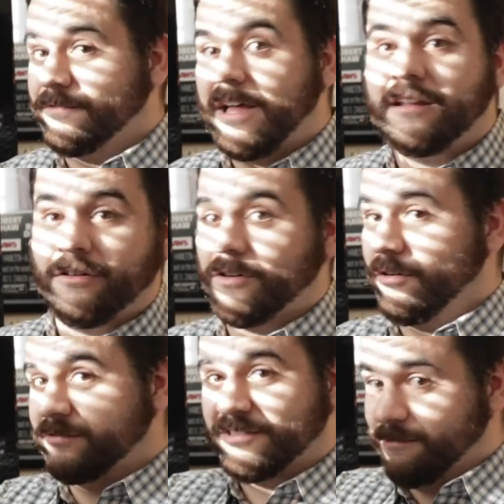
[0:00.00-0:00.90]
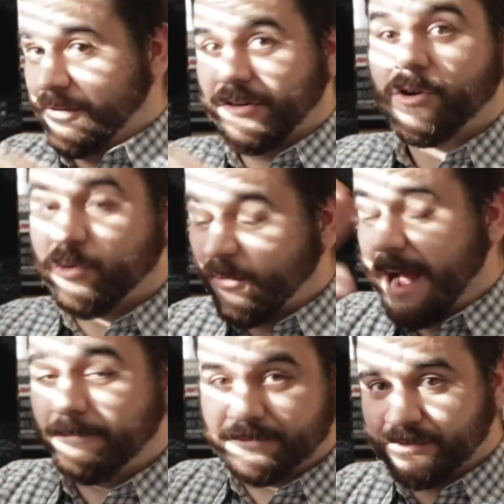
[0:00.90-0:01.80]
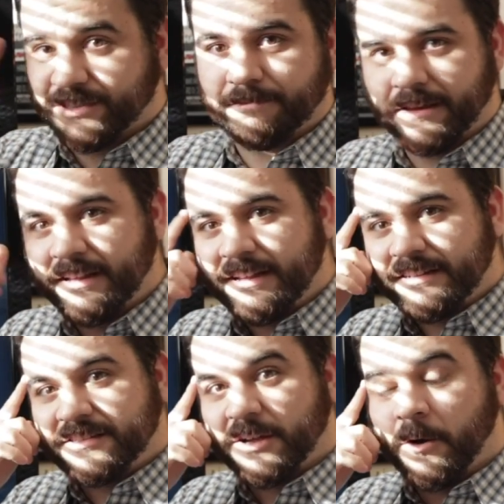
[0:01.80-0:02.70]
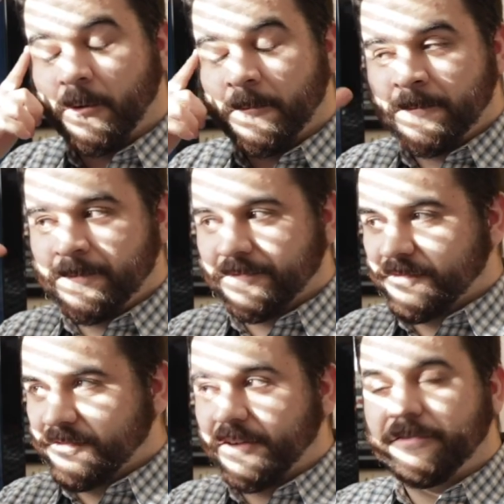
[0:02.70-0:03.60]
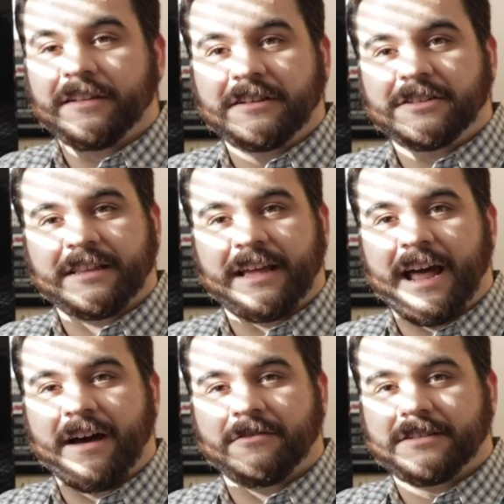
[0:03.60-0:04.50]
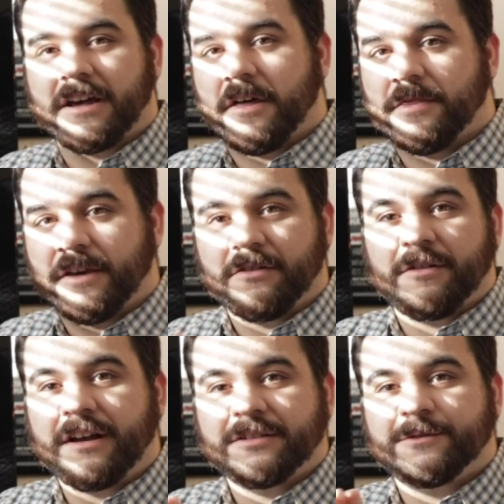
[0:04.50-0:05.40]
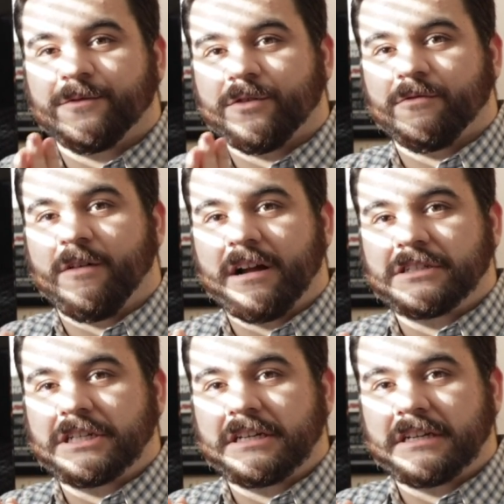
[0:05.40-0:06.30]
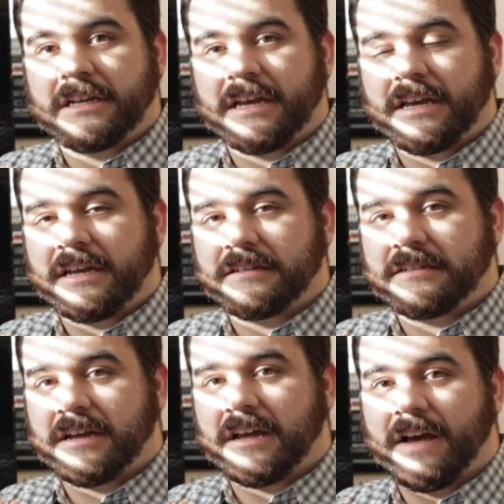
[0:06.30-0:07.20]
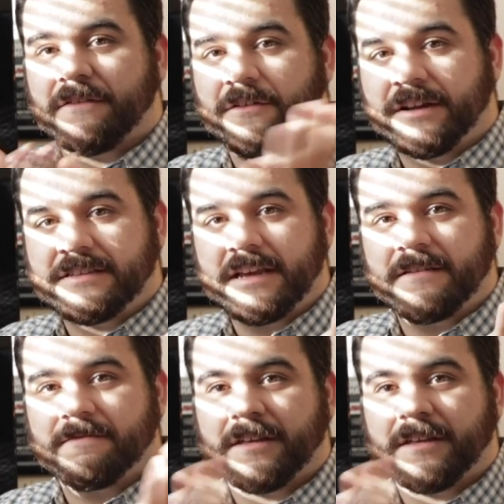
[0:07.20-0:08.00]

If not, I'll go to some other crap or something. So definitely check that out. Uh, thank you guys for watching and uh, have a great day.